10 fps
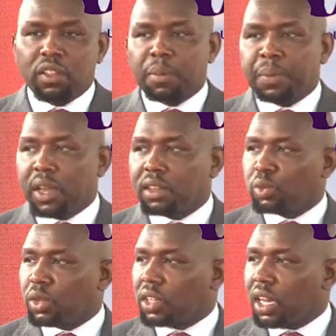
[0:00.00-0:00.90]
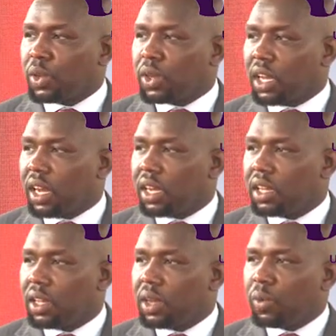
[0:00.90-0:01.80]
The PS will tell you here,
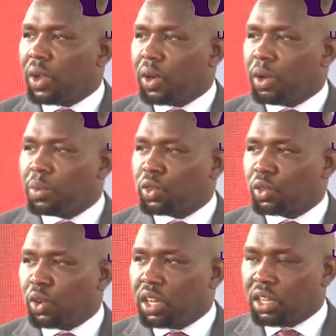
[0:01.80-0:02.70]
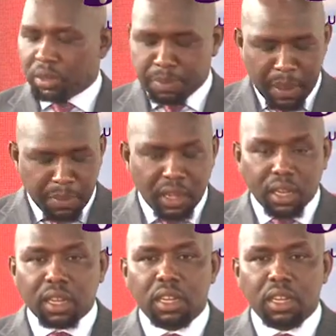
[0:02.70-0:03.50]
we are almost going public